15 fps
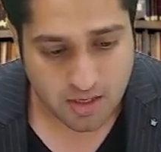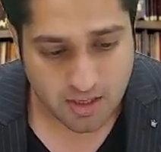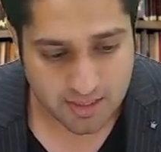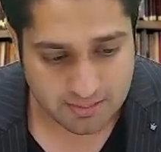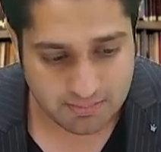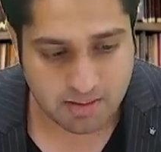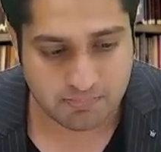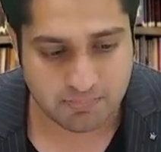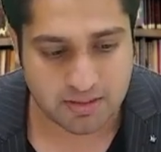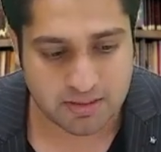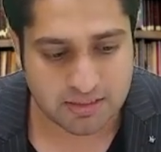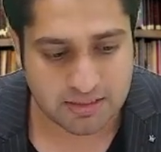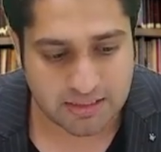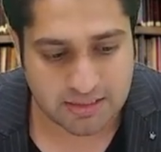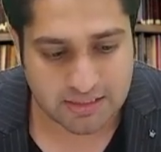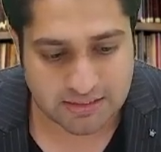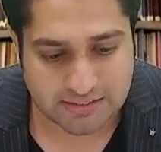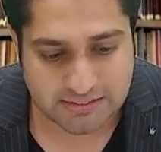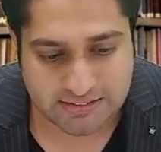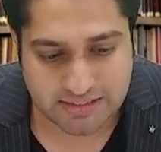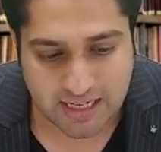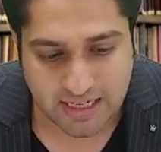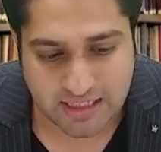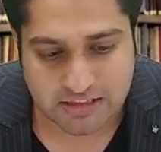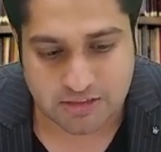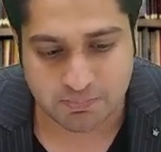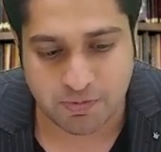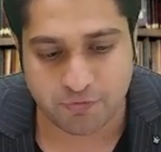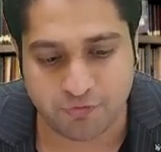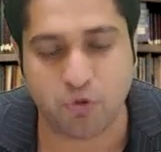Remember,
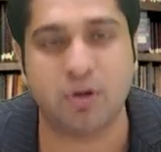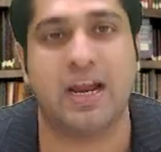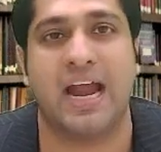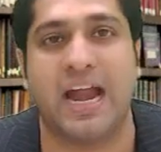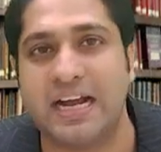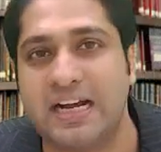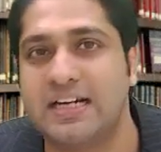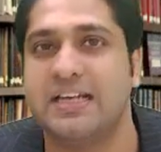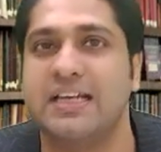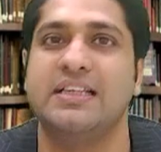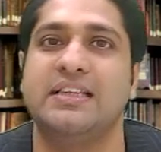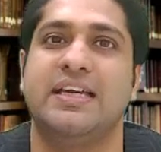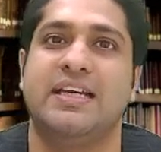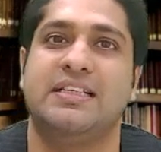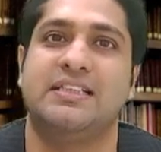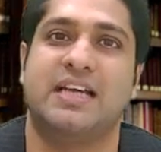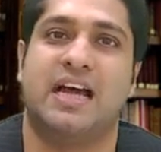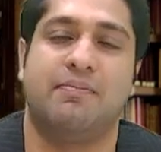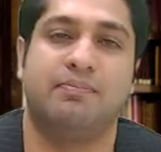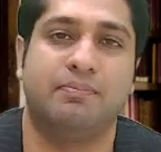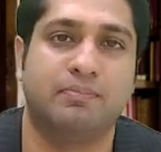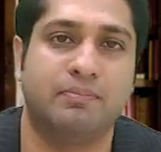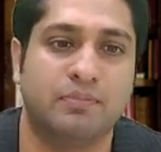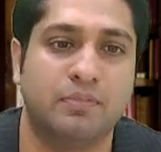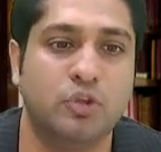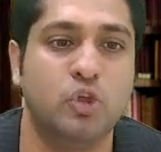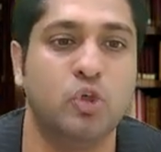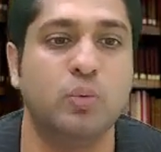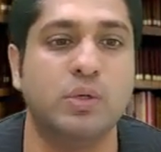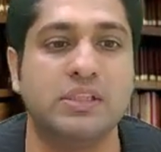just before entering the exam,
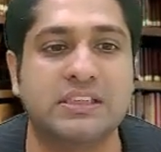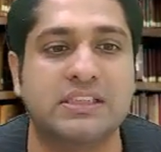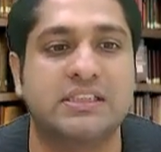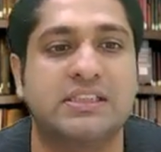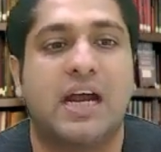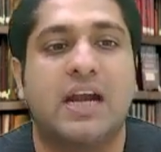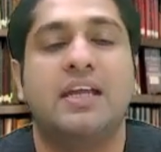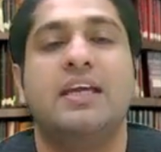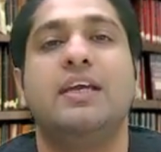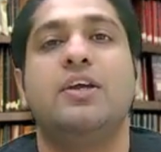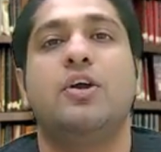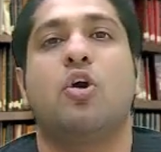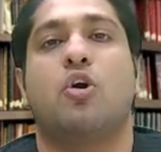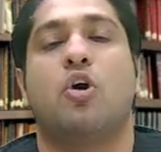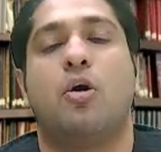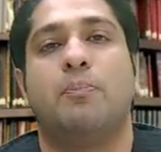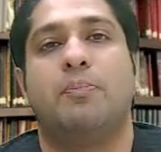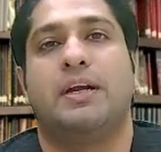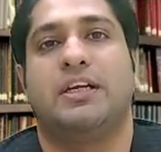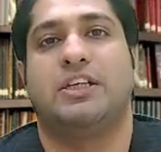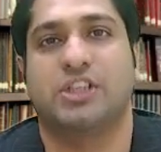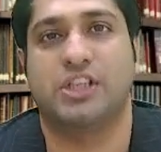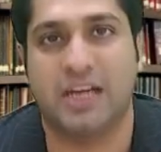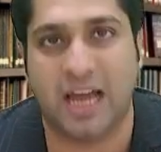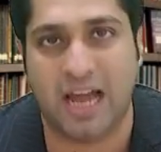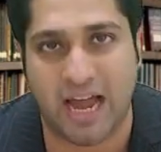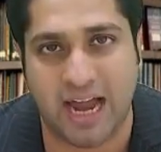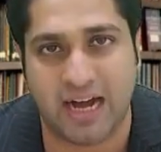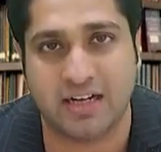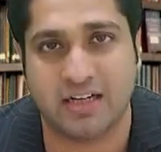you will study your Competition
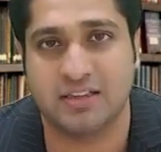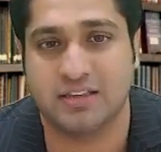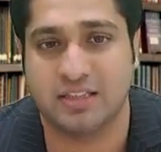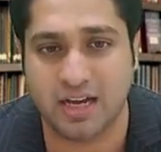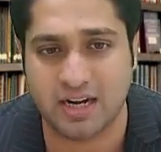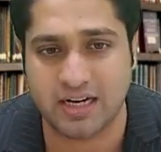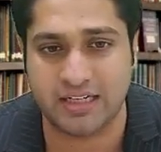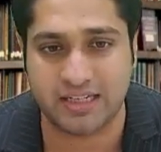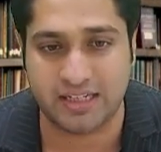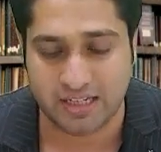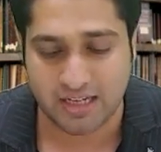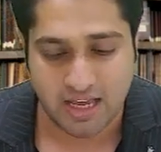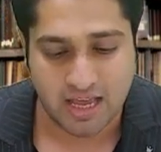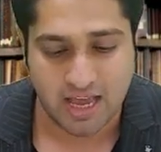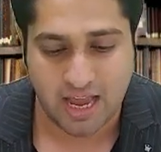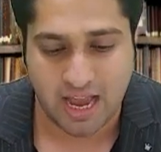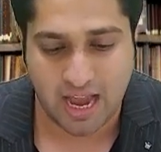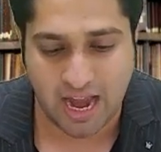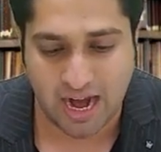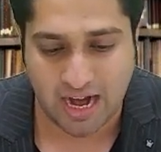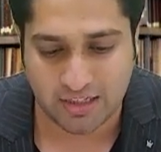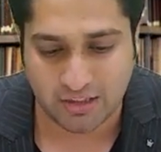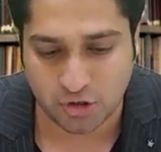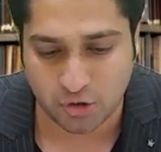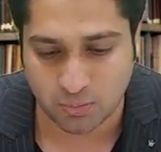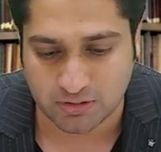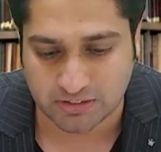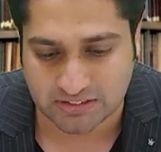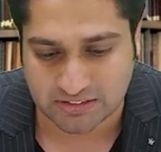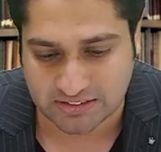Act thoroughly and you
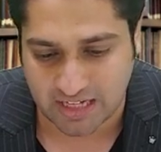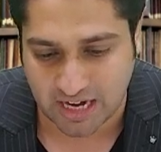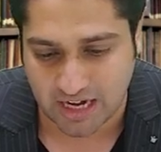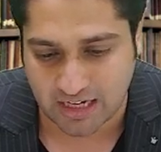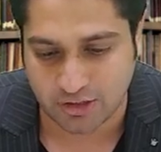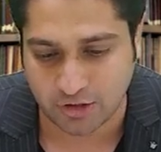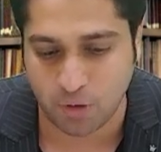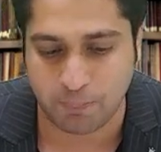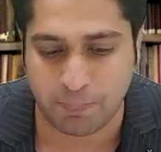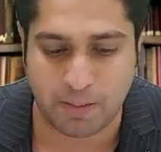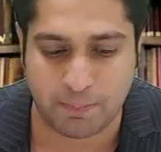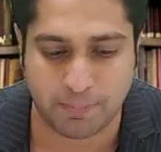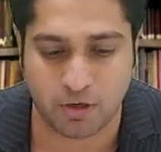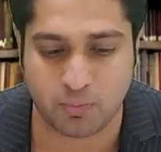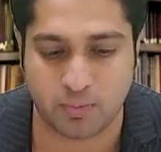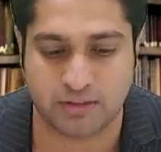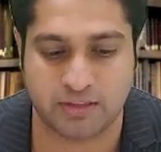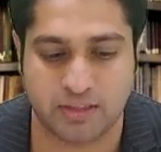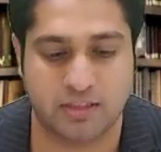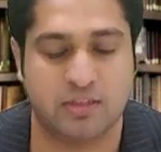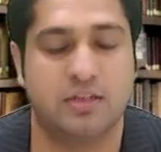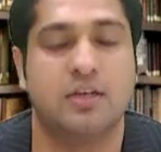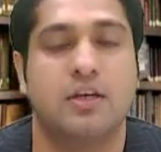will start your paper with it.